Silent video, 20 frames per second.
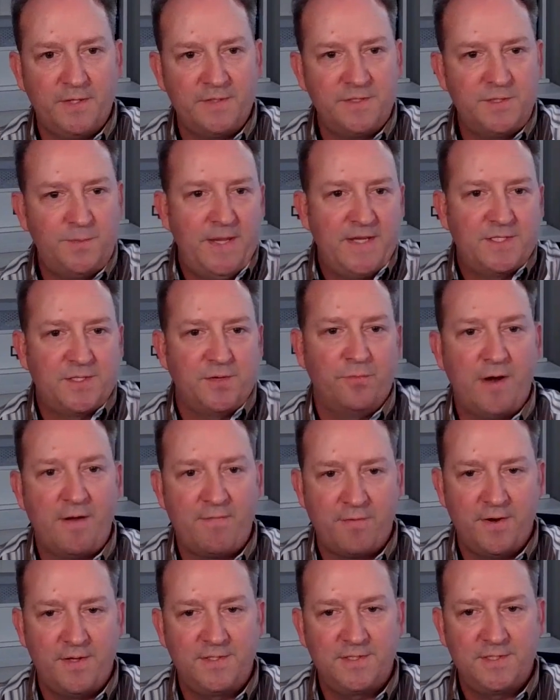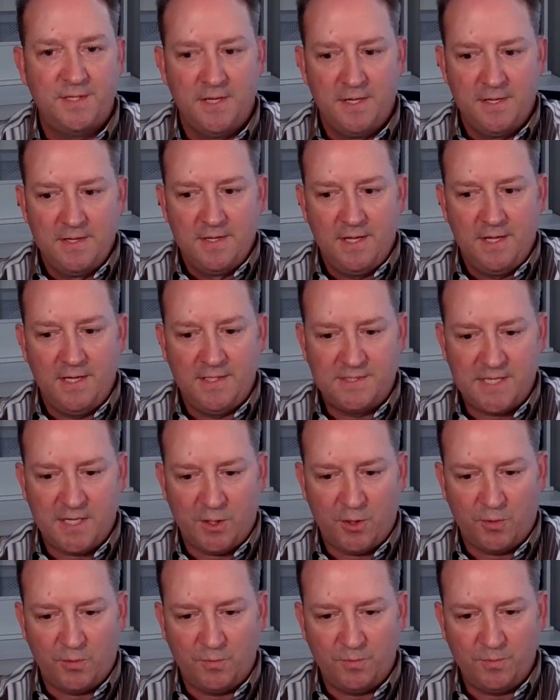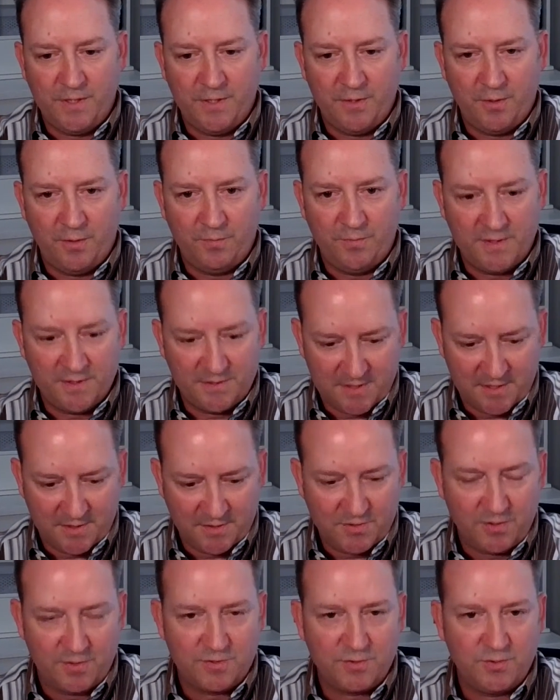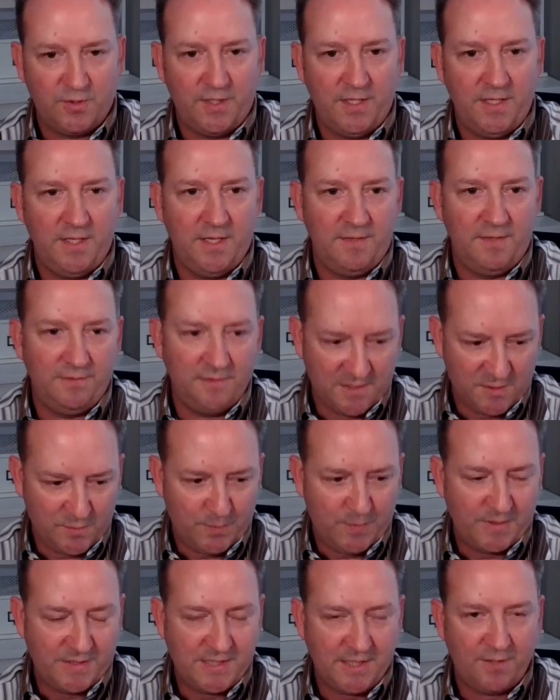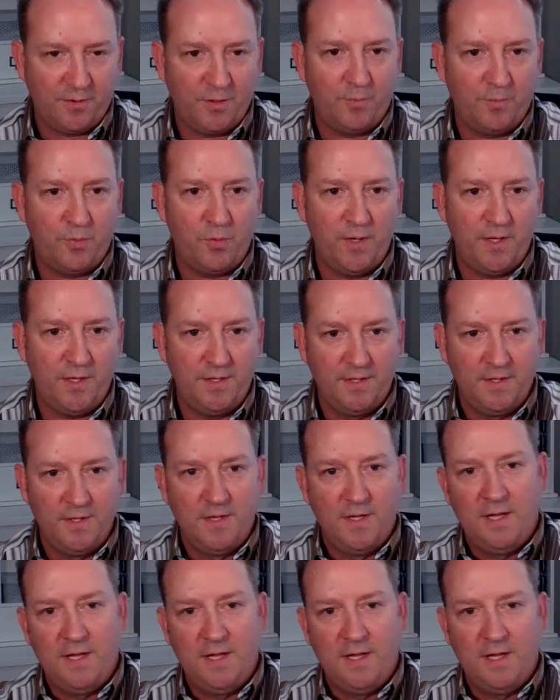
space of reference, until this sensor is looking at this particular point,